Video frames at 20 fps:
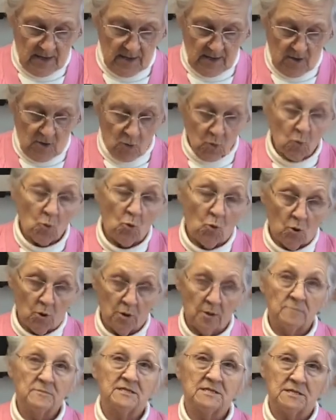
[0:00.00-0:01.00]
Or
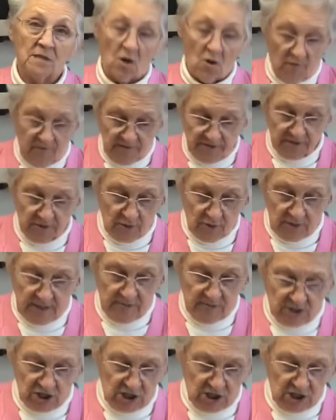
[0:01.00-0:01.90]
warm, softened mm -hmm. cream